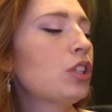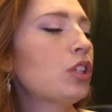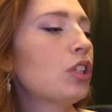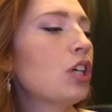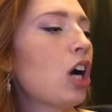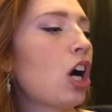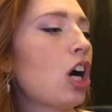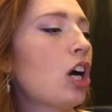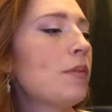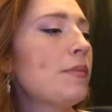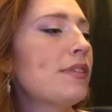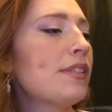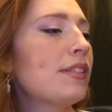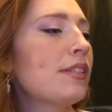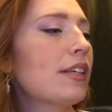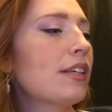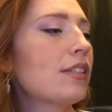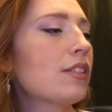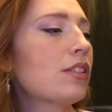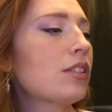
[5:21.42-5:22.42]
carbs,
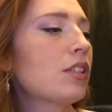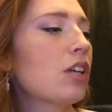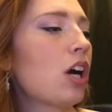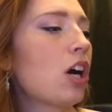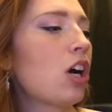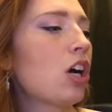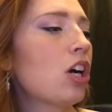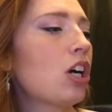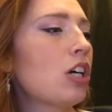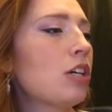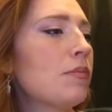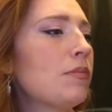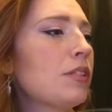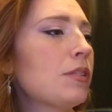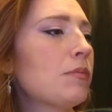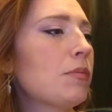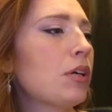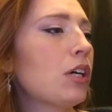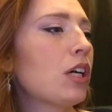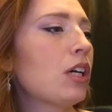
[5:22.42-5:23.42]
6
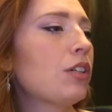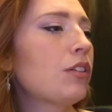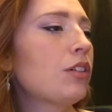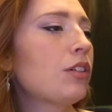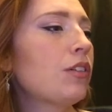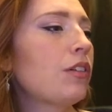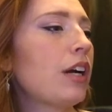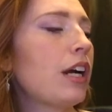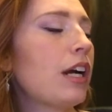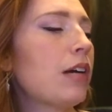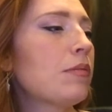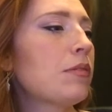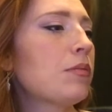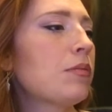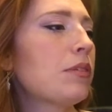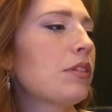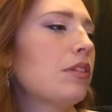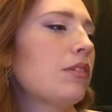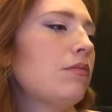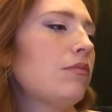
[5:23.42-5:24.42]
carbs per 100 grams,
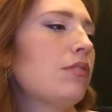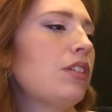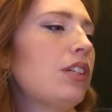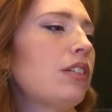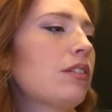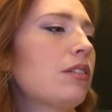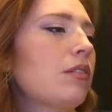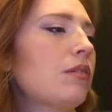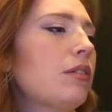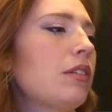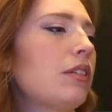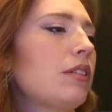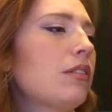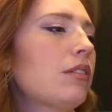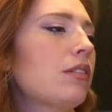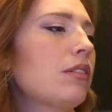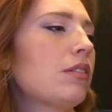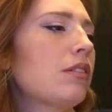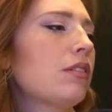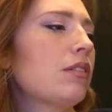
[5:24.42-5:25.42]
but geez Louise,
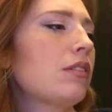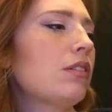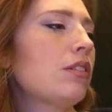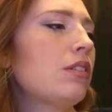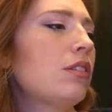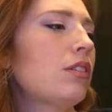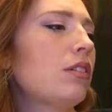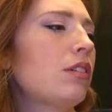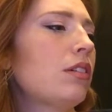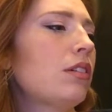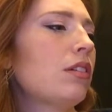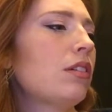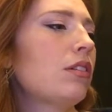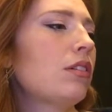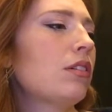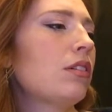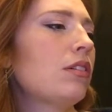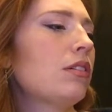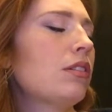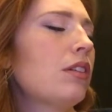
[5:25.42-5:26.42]
you know,
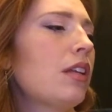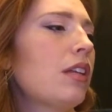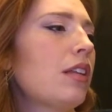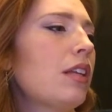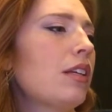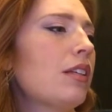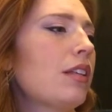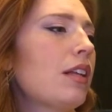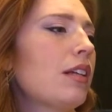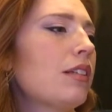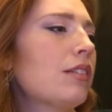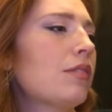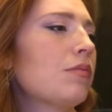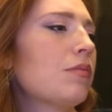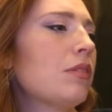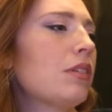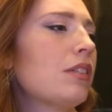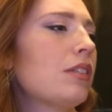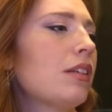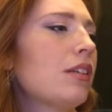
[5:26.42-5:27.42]
I think that's
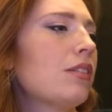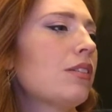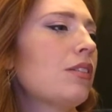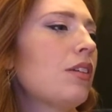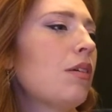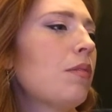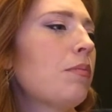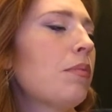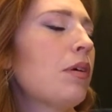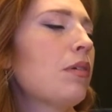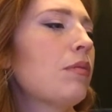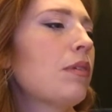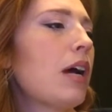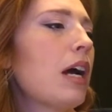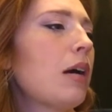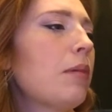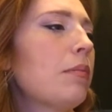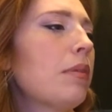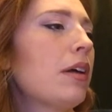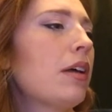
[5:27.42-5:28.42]
what it says now, per
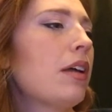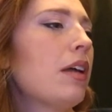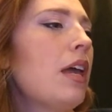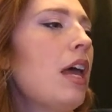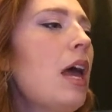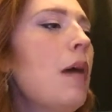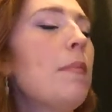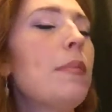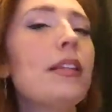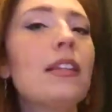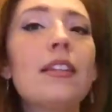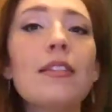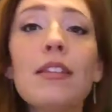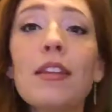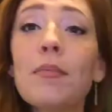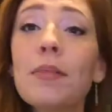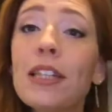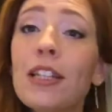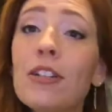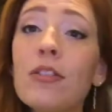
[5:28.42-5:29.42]
wrap. But
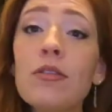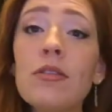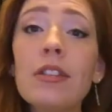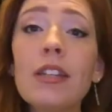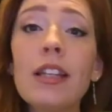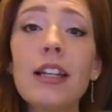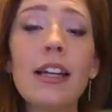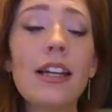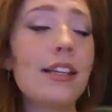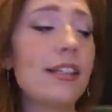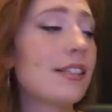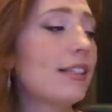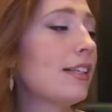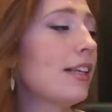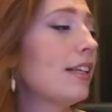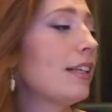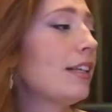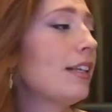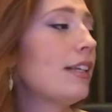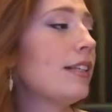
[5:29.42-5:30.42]
the cool thing is
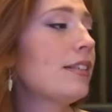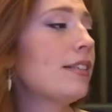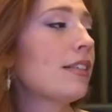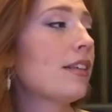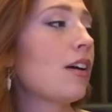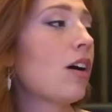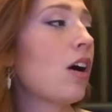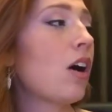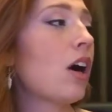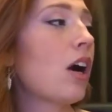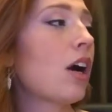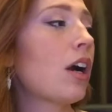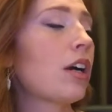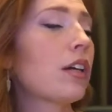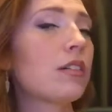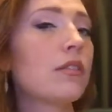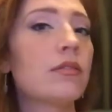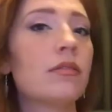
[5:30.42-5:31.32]
that these are,